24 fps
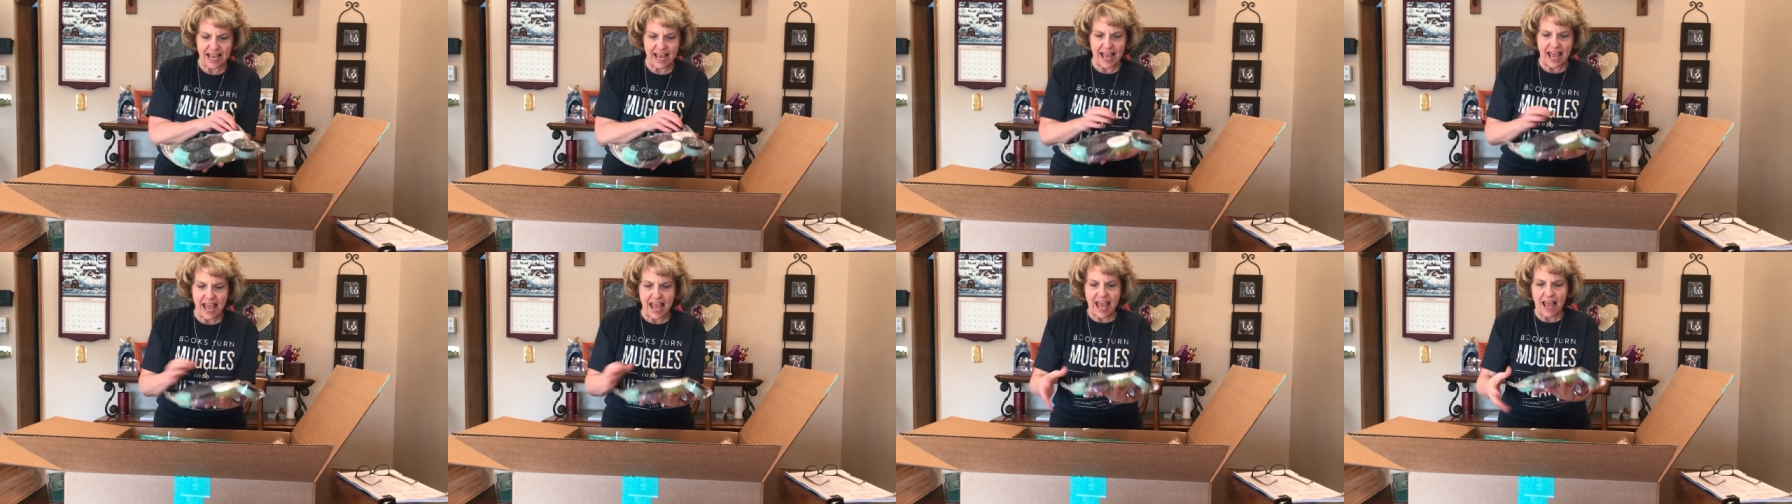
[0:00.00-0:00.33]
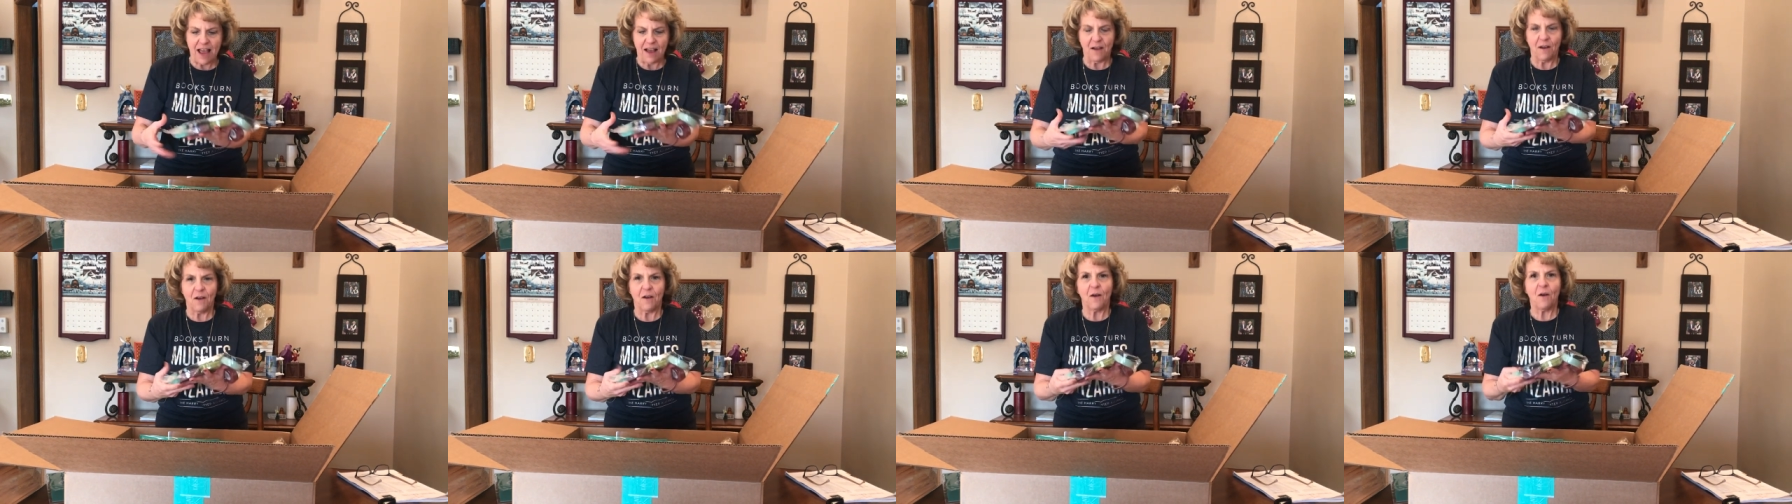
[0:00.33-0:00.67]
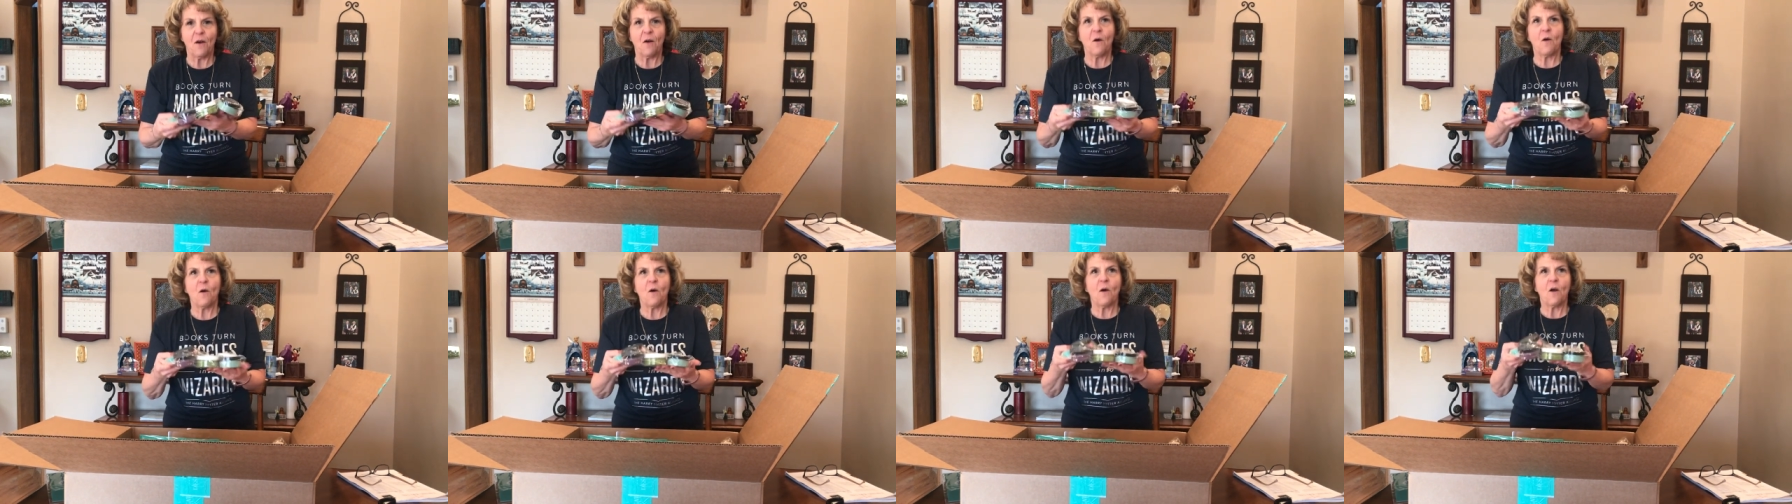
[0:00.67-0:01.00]
What are we
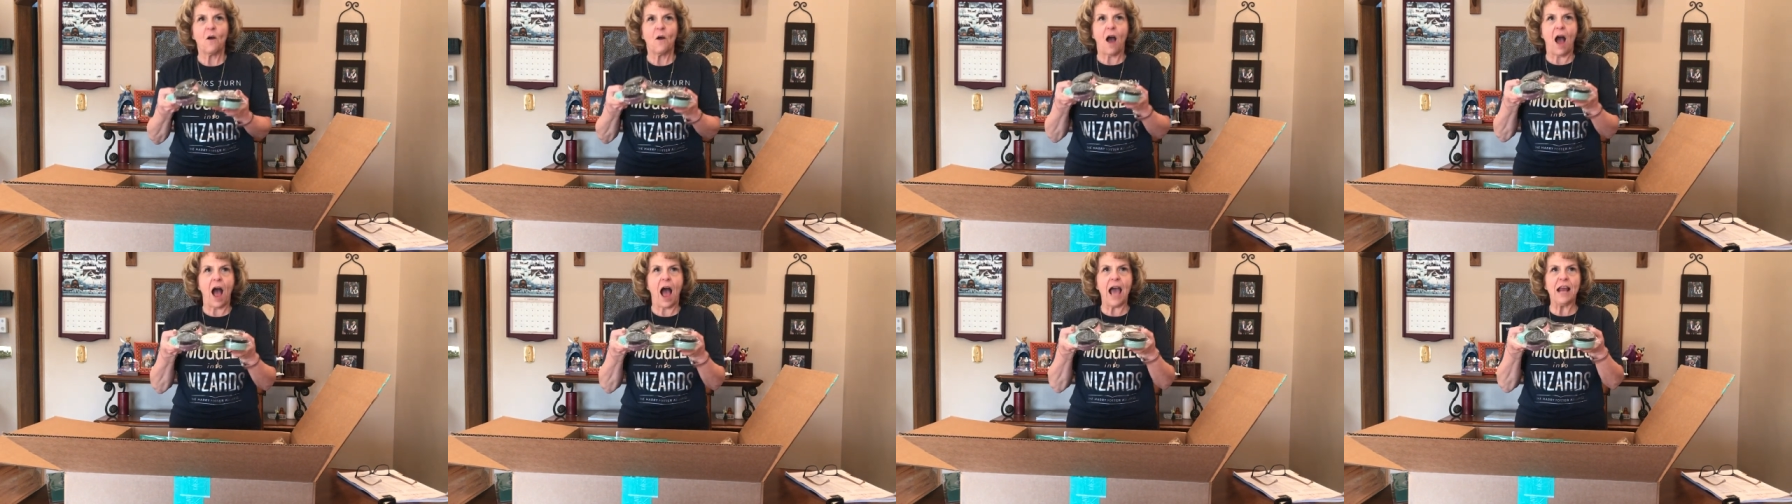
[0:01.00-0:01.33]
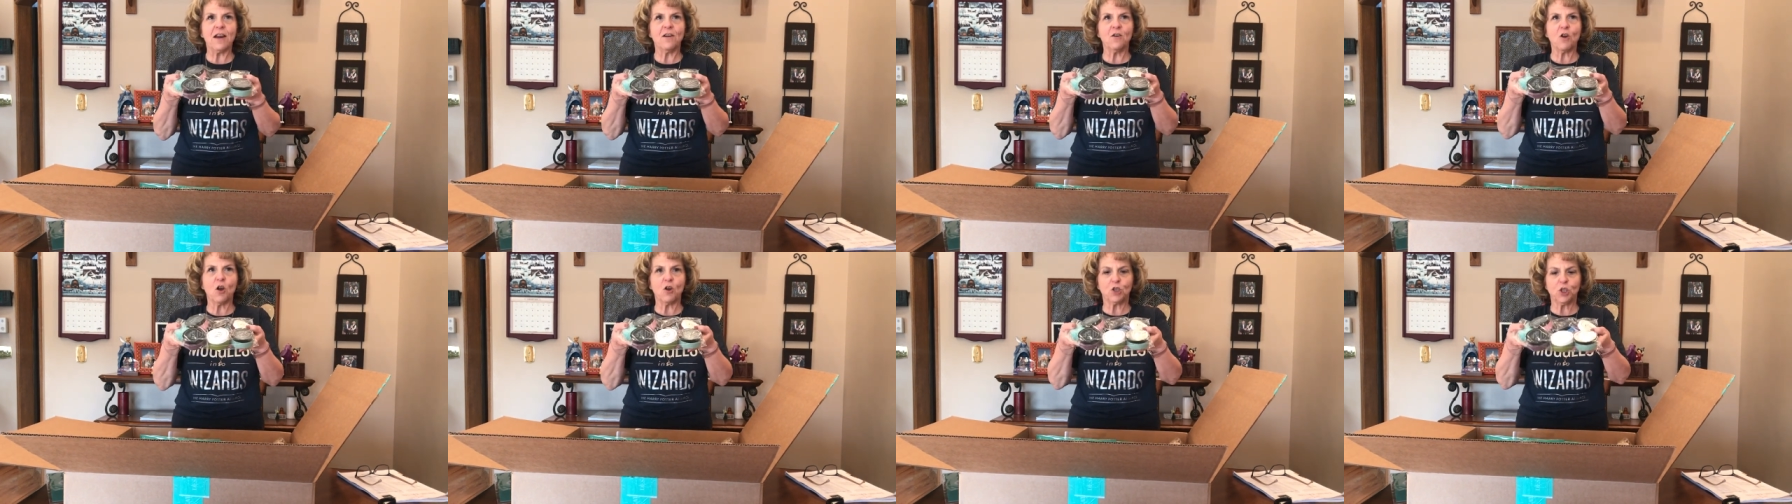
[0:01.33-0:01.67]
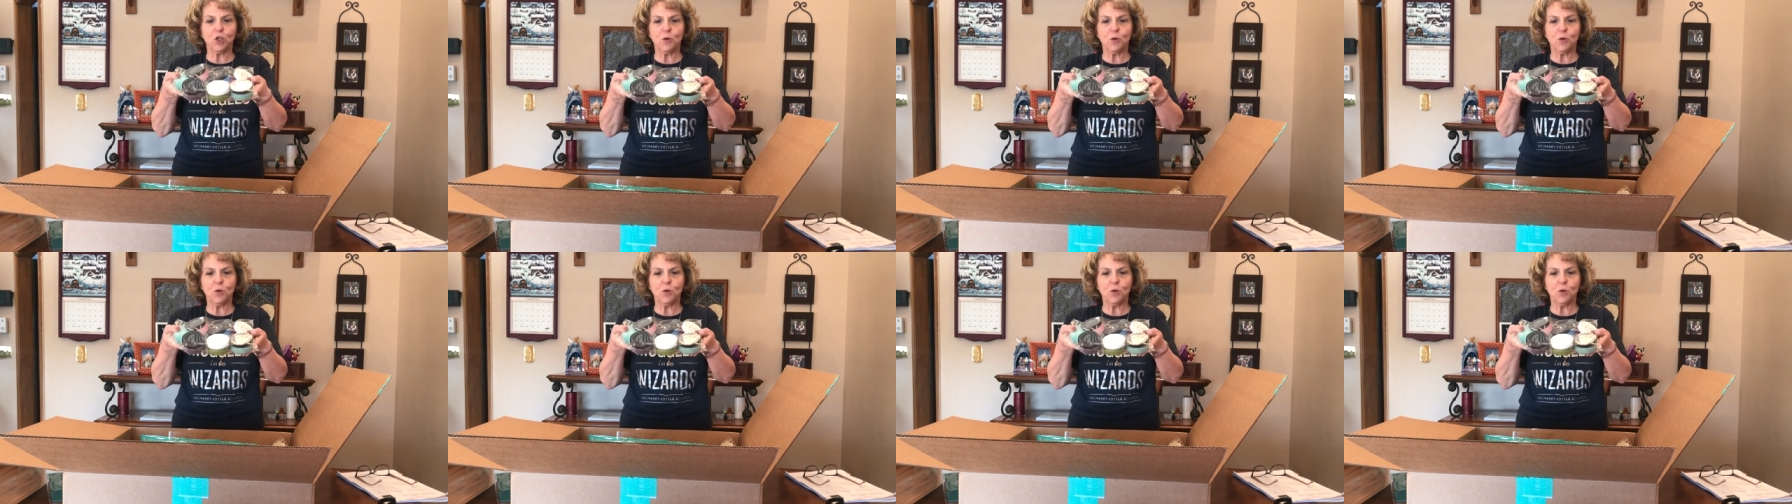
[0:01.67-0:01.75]
starting with? I don't know.